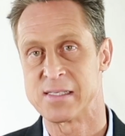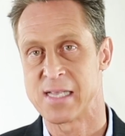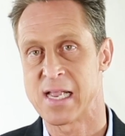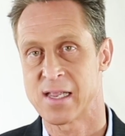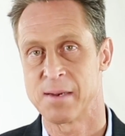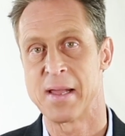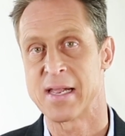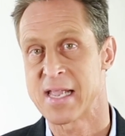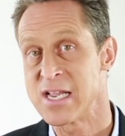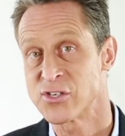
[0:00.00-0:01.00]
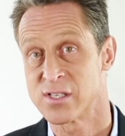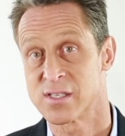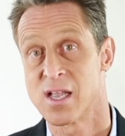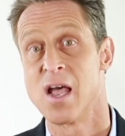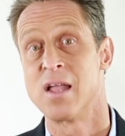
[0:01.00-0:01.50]
and zinc, and
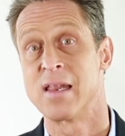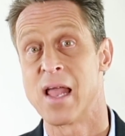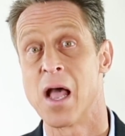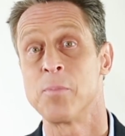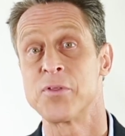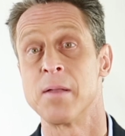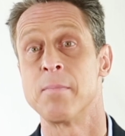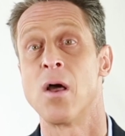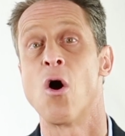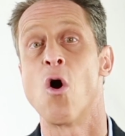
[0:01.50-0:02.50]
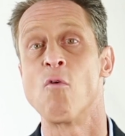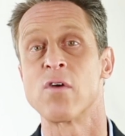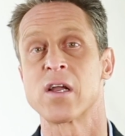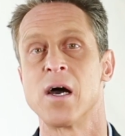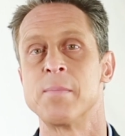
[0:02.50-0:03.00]
medications that helped him
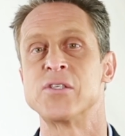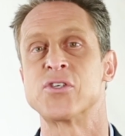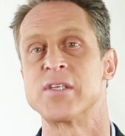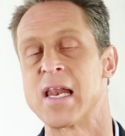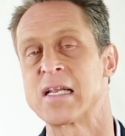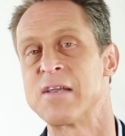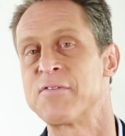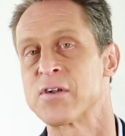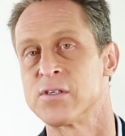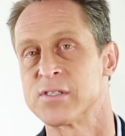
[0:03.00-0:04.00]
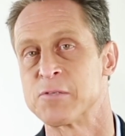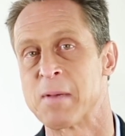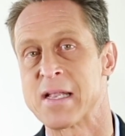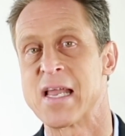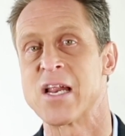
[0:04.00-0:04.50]
overcome his genetic difficulties
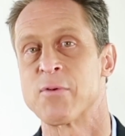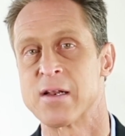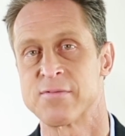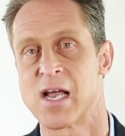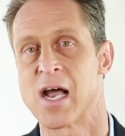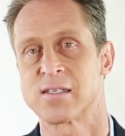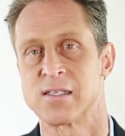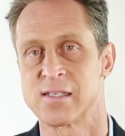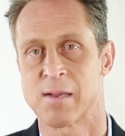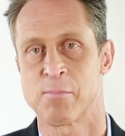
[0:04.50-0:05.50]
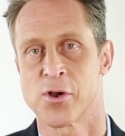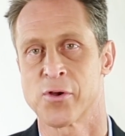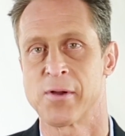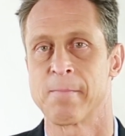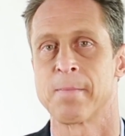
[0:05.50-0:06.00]
by getting rid of toxins like
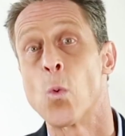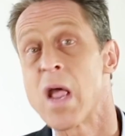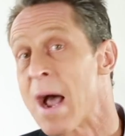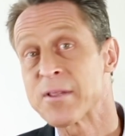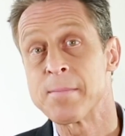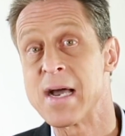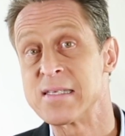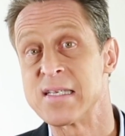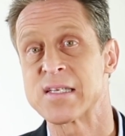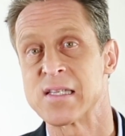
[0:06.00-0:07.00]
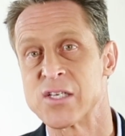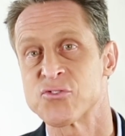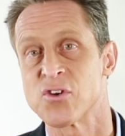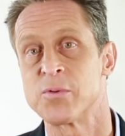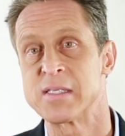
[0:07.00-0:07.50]
mercury. We optimized his
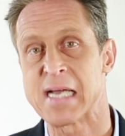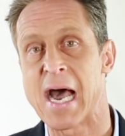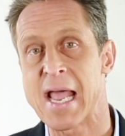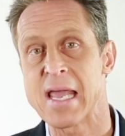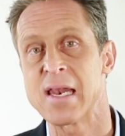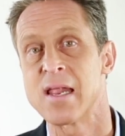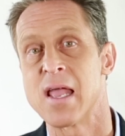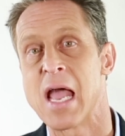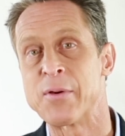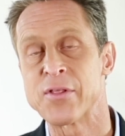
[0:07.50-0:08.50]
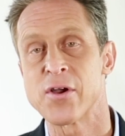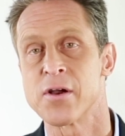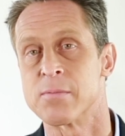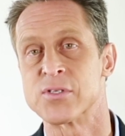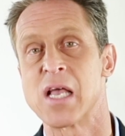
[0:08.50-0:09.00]
cholesterol with diet and with
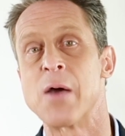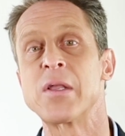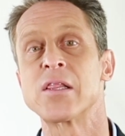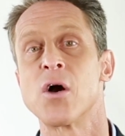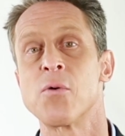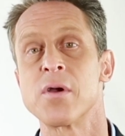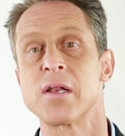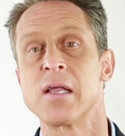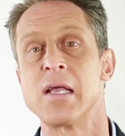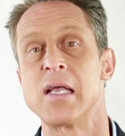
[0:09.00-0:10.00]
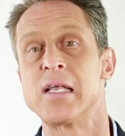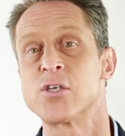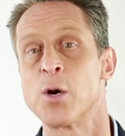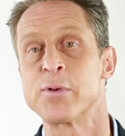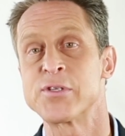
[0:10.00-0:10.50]
herbs, and we lowered
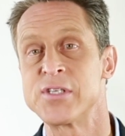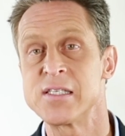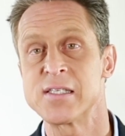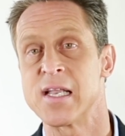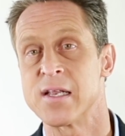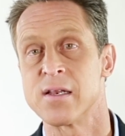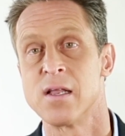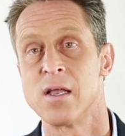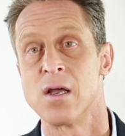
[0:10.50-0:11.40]
his homocysteine,